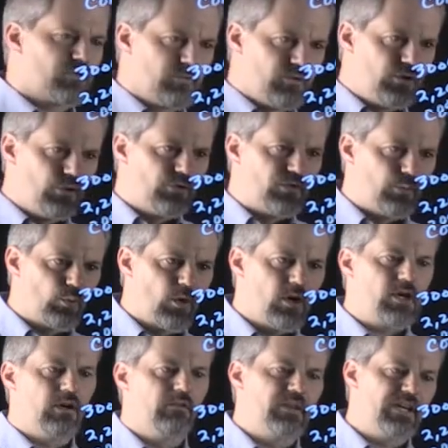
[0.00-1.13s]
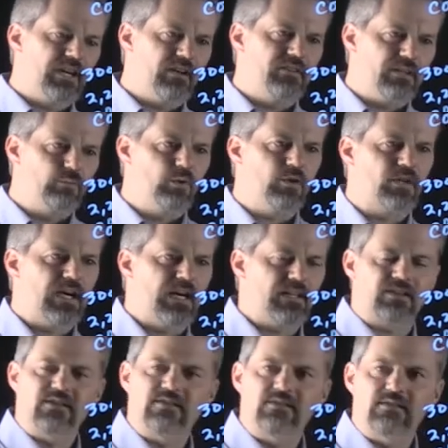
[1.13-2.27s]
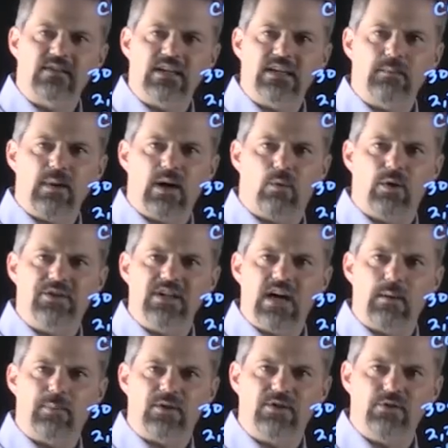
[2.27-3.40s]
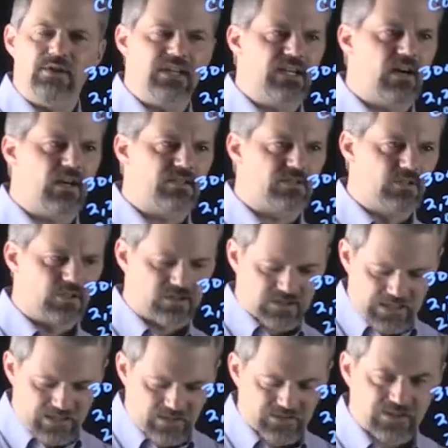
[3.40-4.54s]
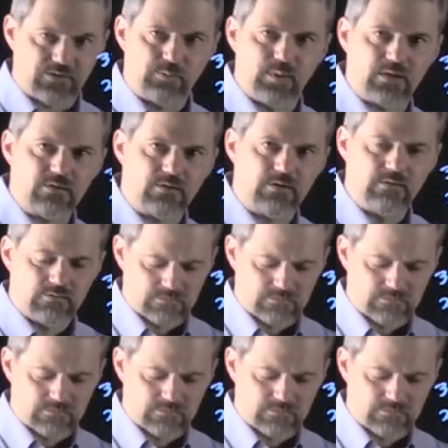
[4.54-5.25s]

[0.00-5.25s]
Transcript: do some work over there, and then we'll kind of think about what the opportunity cost looks like on this picture.